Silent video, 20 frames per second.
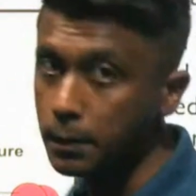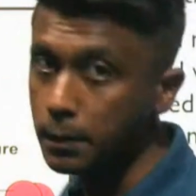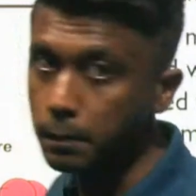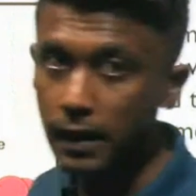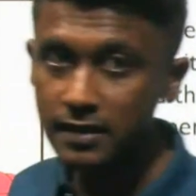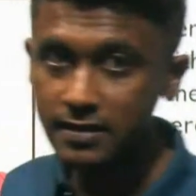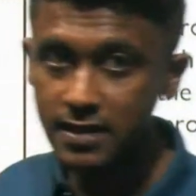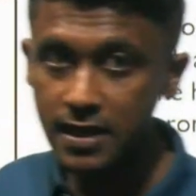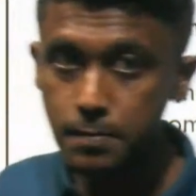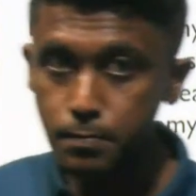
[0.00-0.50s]
plays
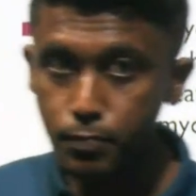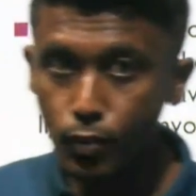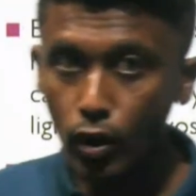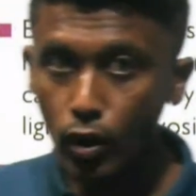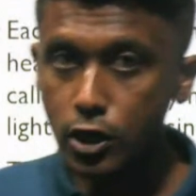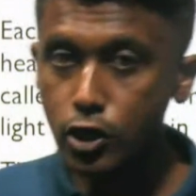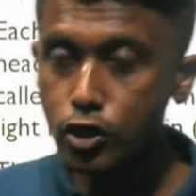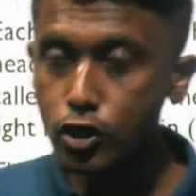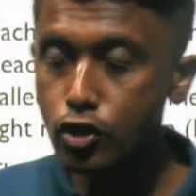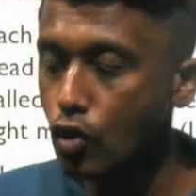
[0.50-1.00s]
an
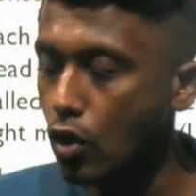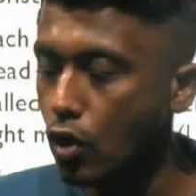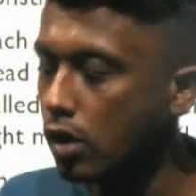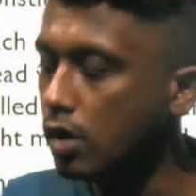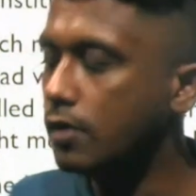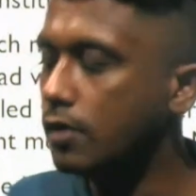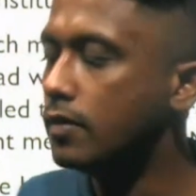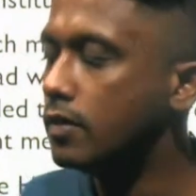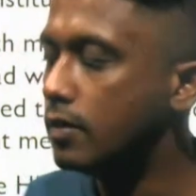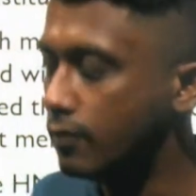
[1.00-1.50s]
important role,
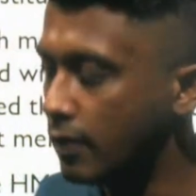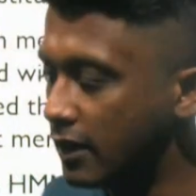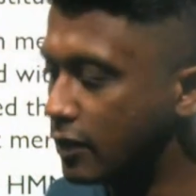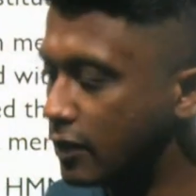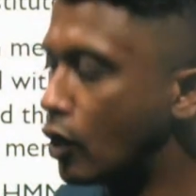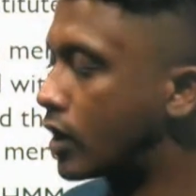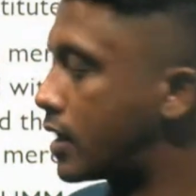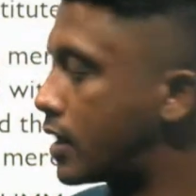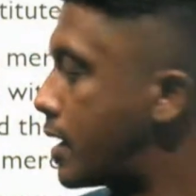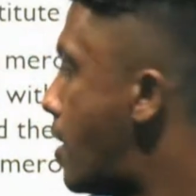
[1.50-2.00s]
we'll
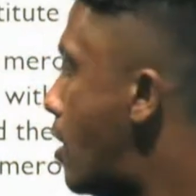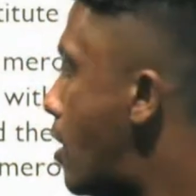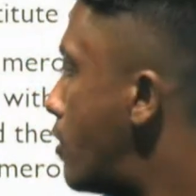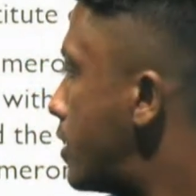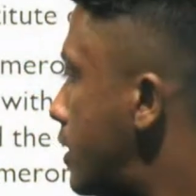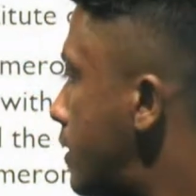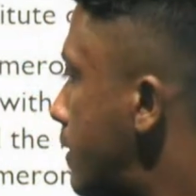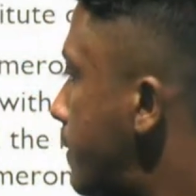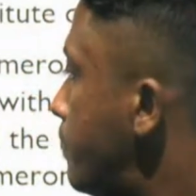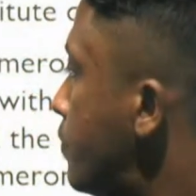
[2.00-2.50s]
talk about it.
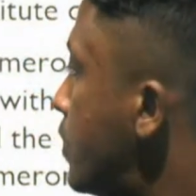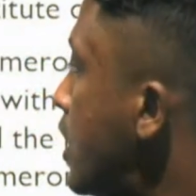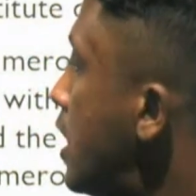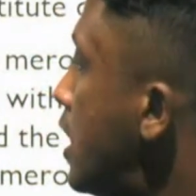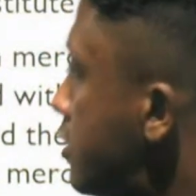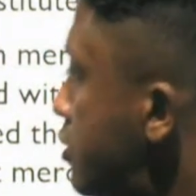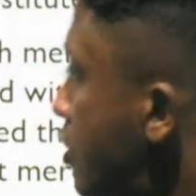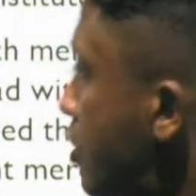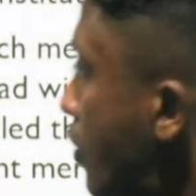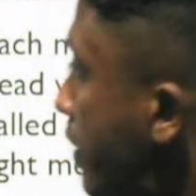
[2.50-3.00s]

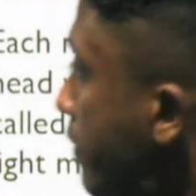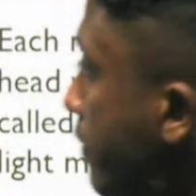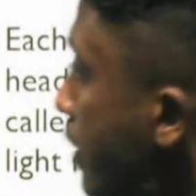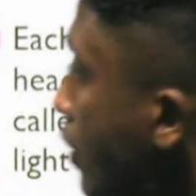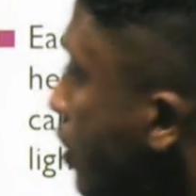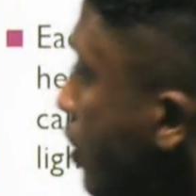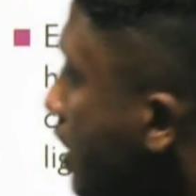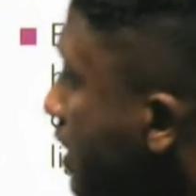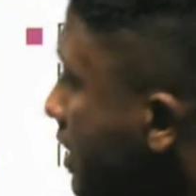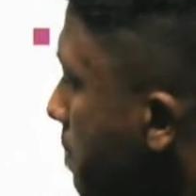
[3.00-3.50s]
So when we look
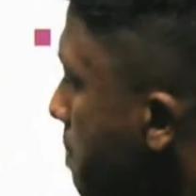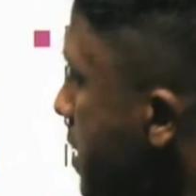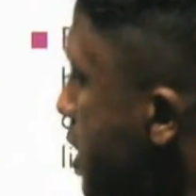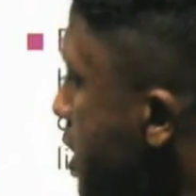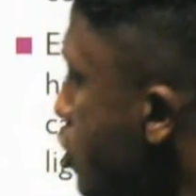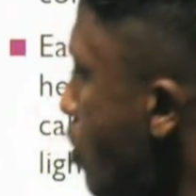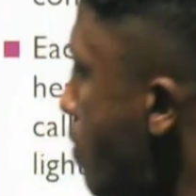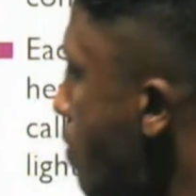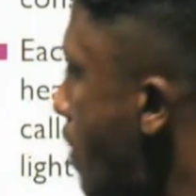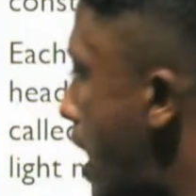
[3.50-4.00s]
at the
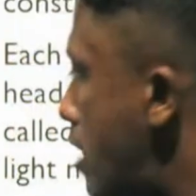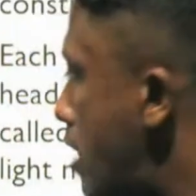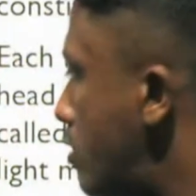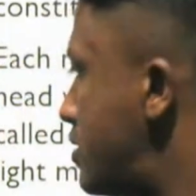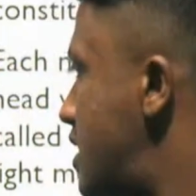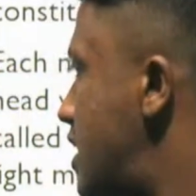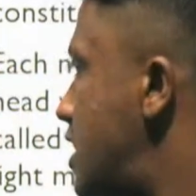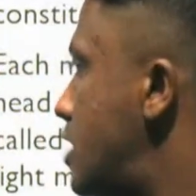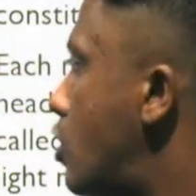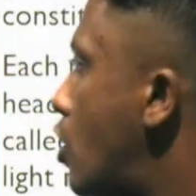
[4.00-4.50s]

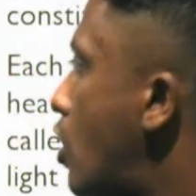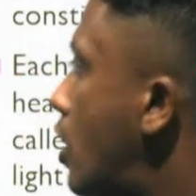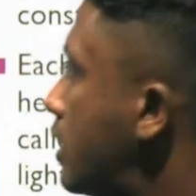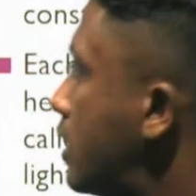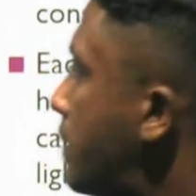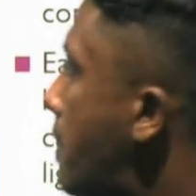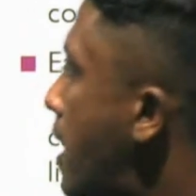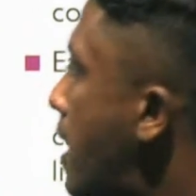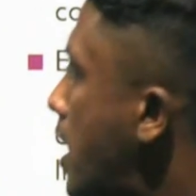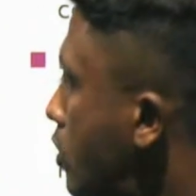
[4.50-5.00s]
meromyosin or the
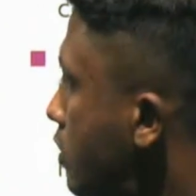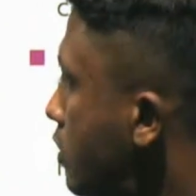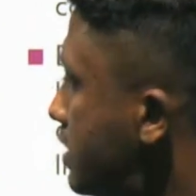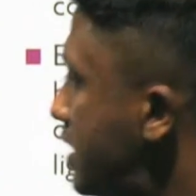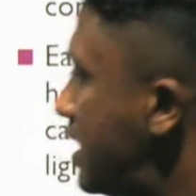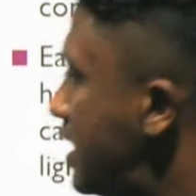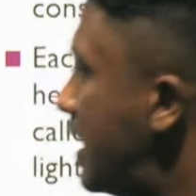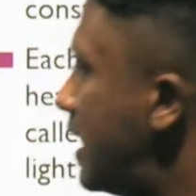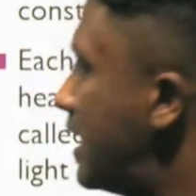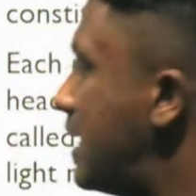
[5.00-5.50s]
myosin,
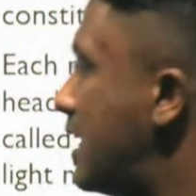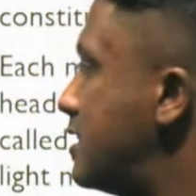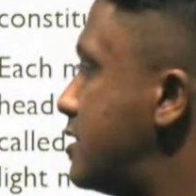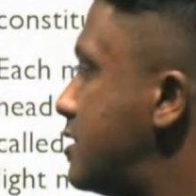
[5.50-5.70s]
it has